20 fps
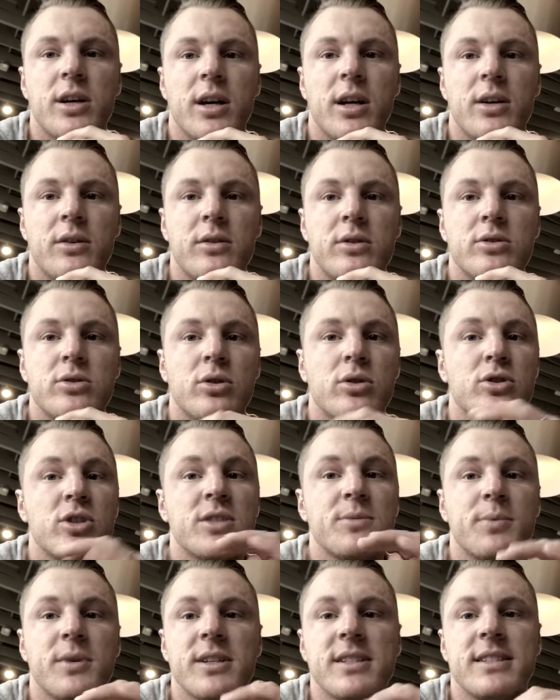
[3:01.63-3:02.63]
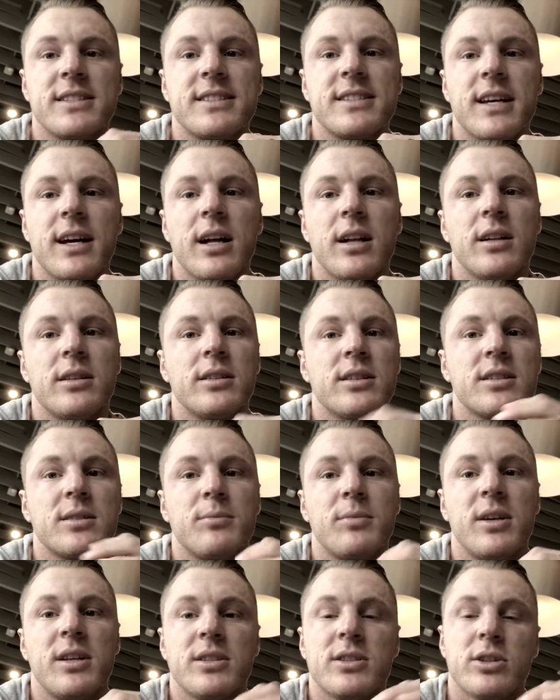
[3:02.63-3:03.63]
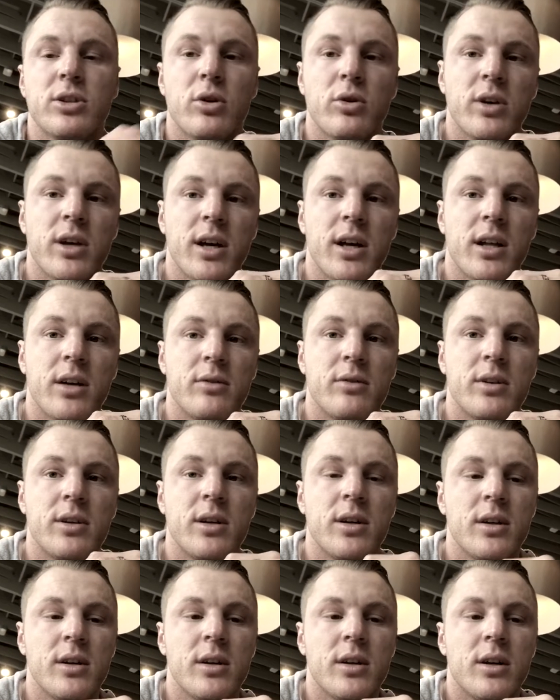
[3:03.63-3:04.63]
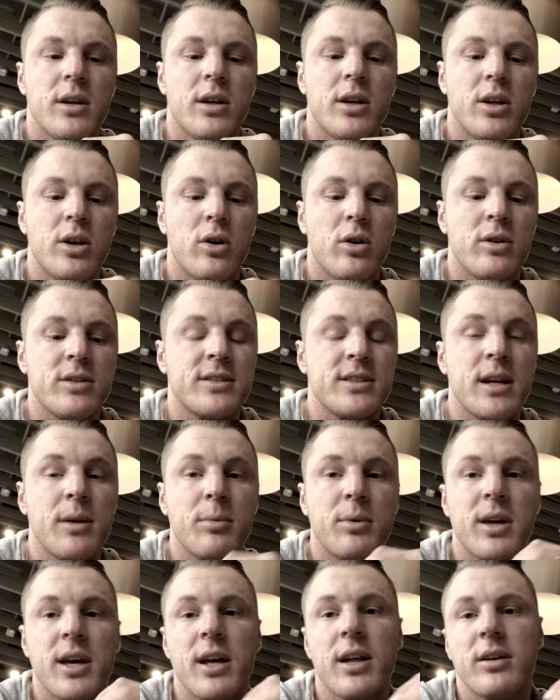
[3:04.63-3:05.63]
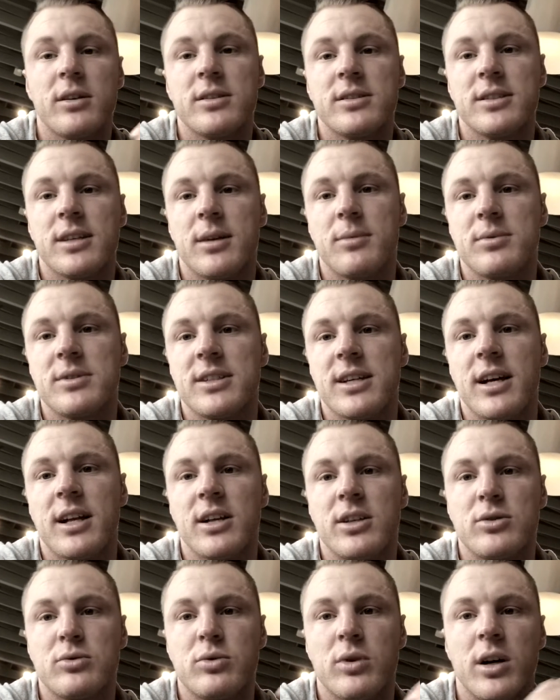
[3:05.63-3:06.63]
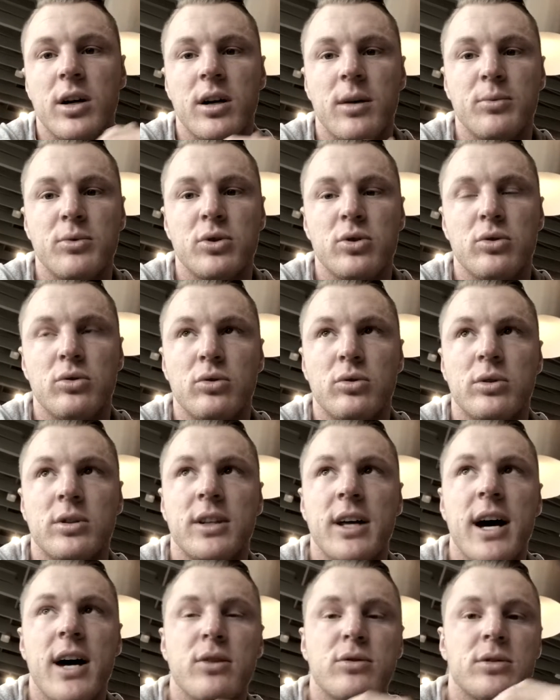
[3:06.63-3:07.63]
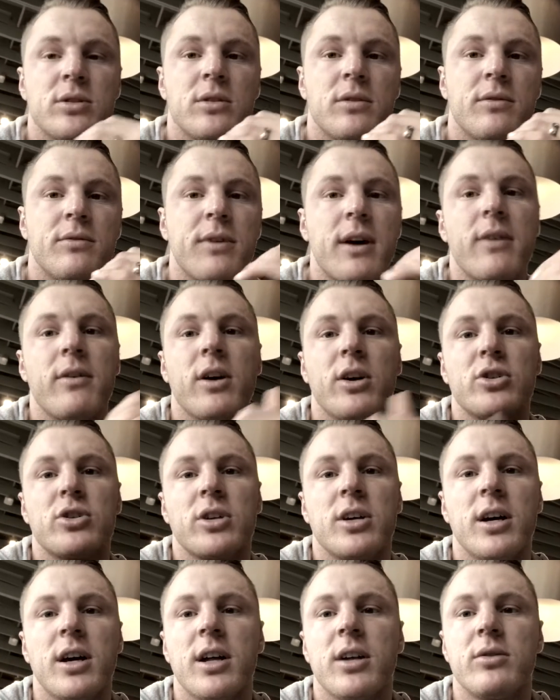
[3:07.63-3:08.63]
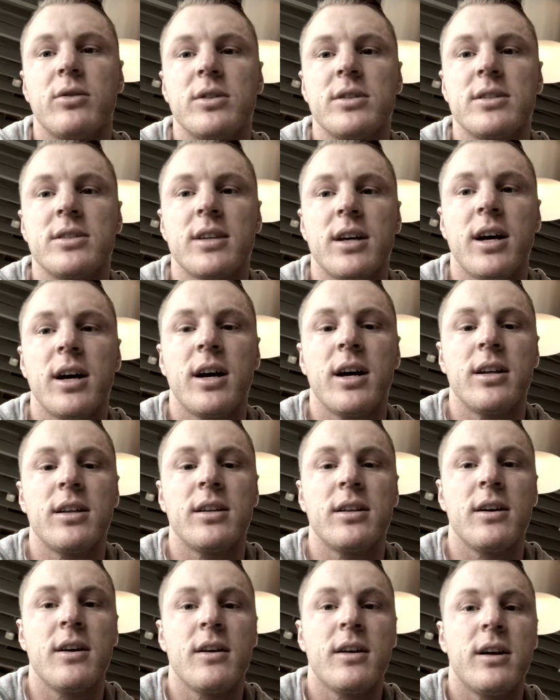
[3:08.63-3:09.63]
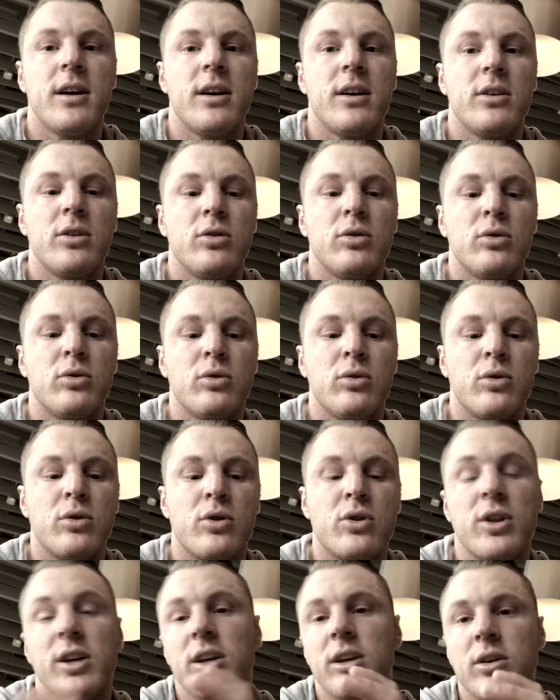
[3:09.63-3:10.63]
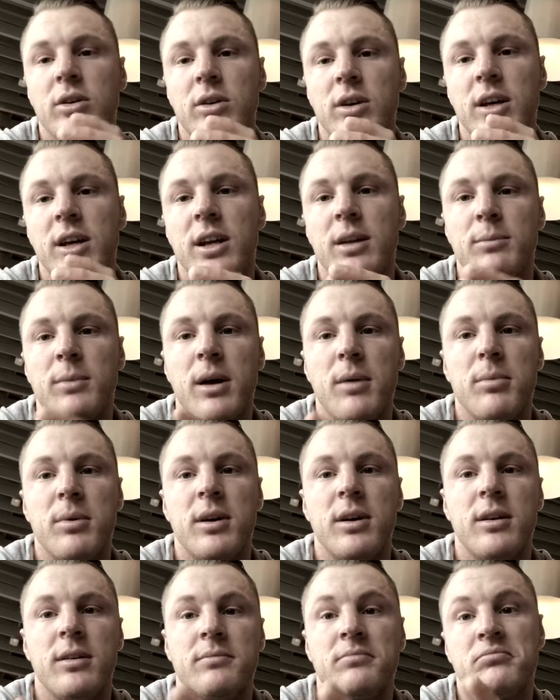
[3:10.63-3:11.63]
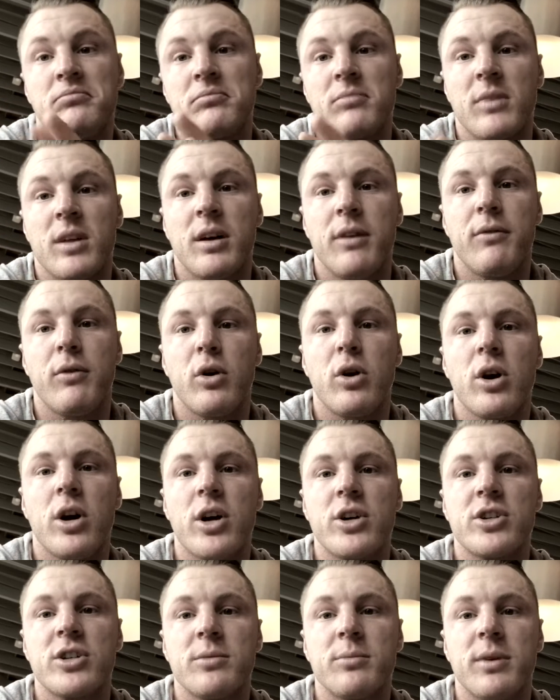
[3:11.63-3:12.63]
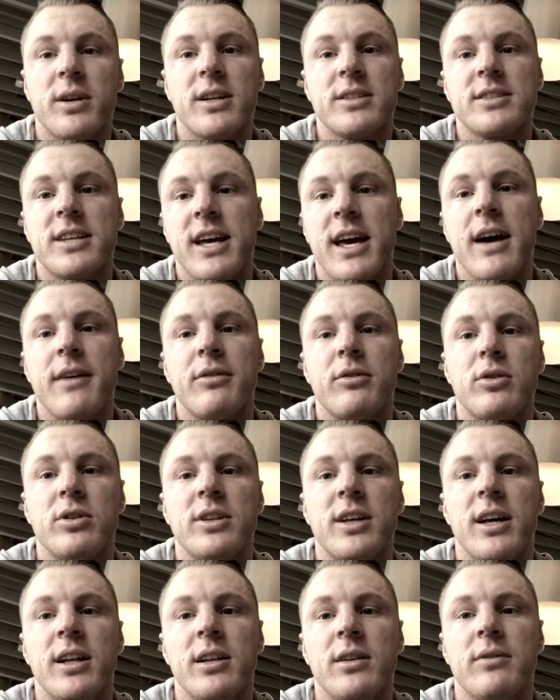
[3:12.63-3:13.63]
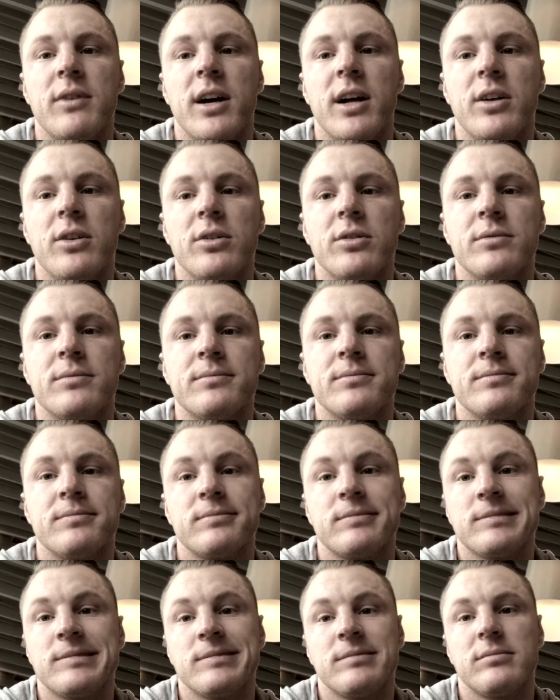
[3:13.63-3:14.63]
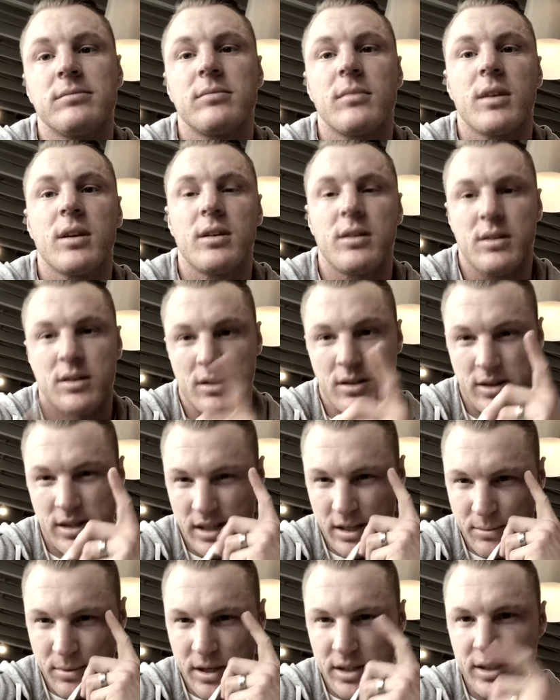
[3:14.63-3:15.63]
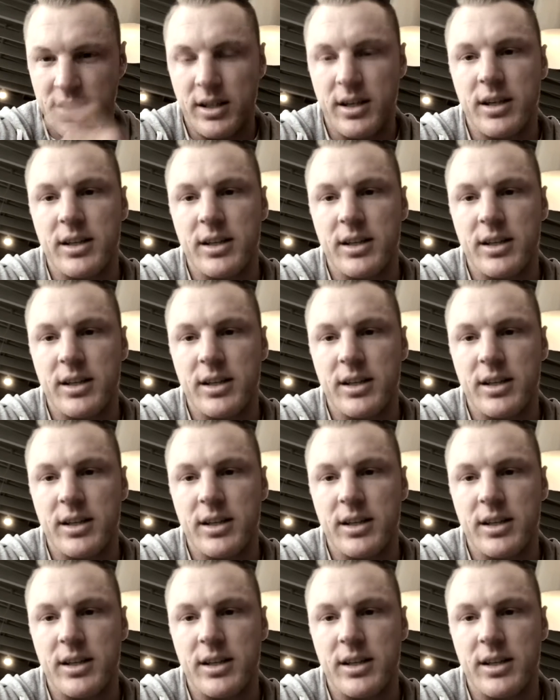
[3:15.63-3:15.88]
calories. So just because it's salad doesn't mean it's low calorie. You know, some salads run up to 1,500 calories, and you're thinking you're eating maybe 400, but that's half of your daily value. Think about that,